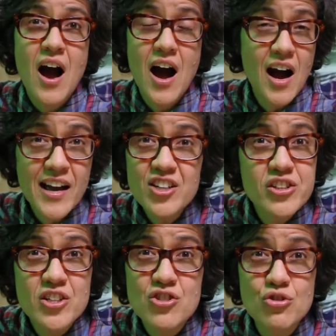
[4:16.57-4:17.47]
I
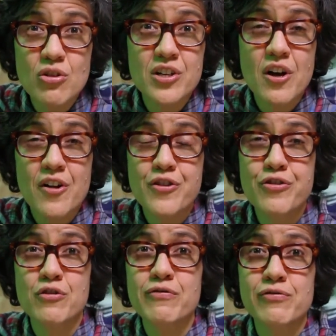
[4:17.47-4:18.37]
actually enjoyed the
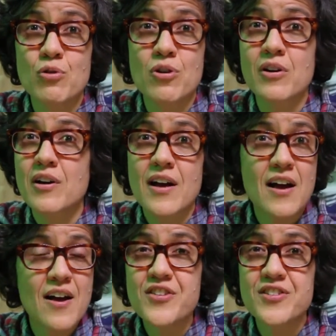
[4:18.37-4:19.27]
third floor
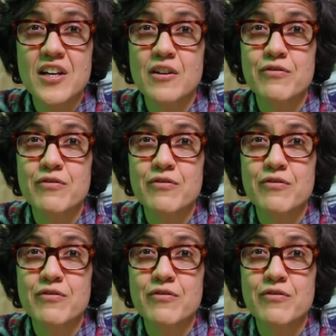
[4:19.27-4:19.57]
and the second